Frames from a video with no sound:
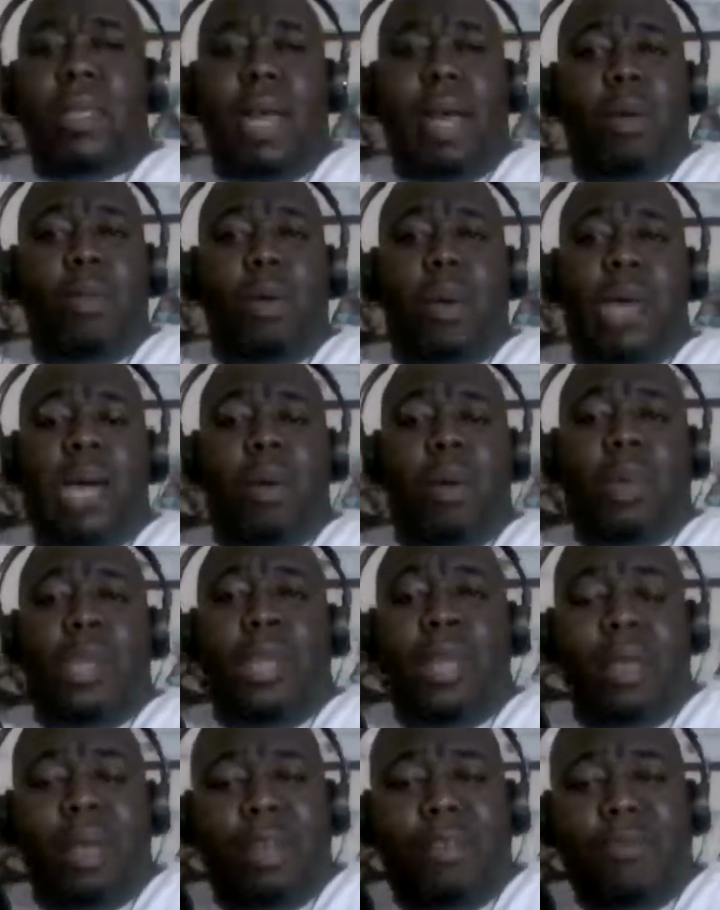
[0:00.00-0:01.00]
I would
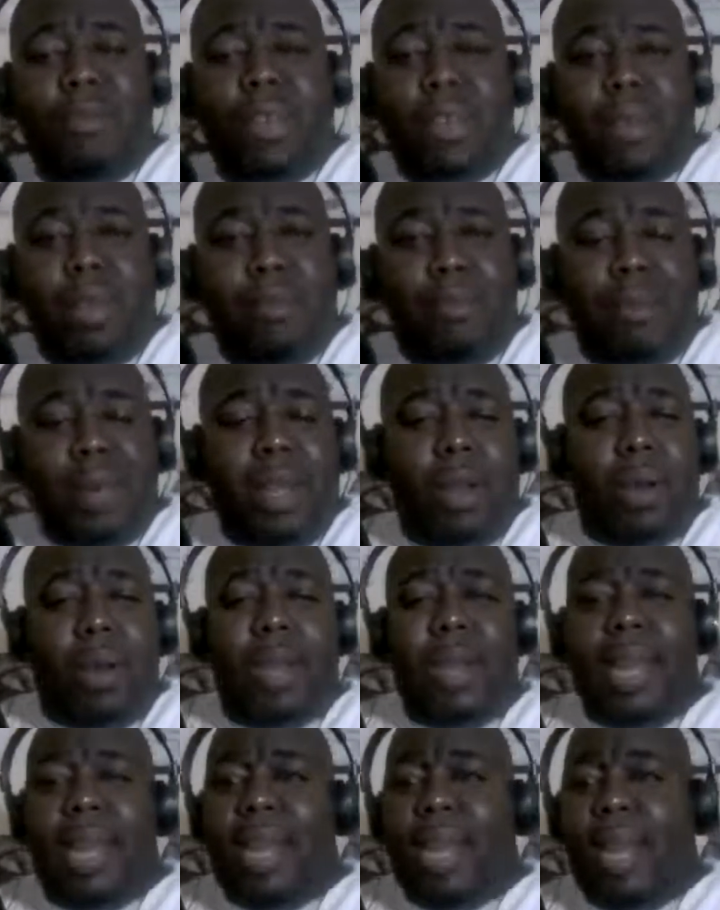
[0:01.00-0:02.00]
love to have been on
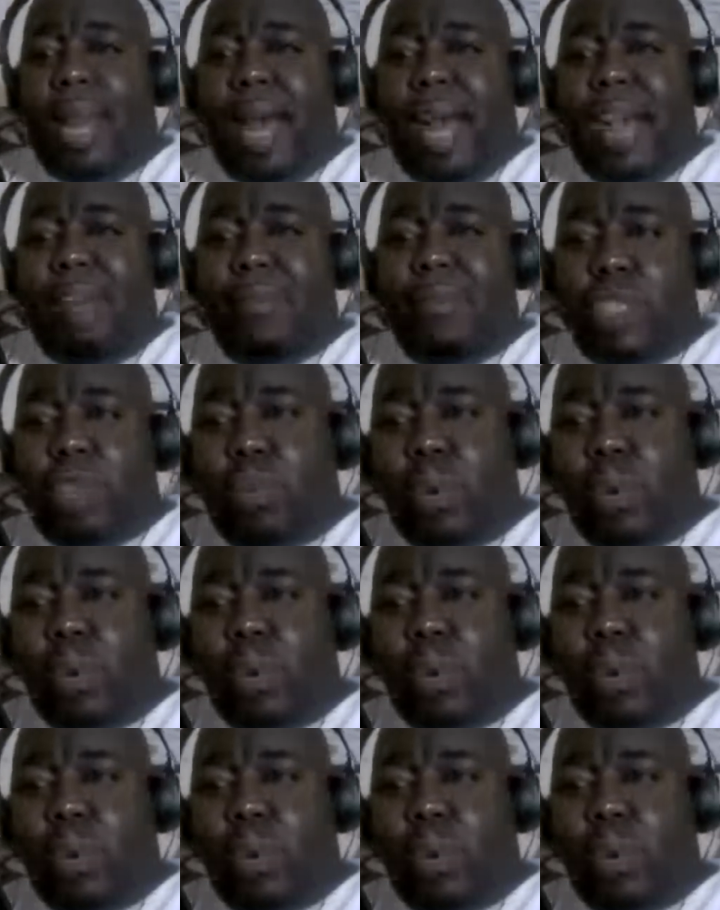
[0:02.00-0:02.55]
that live as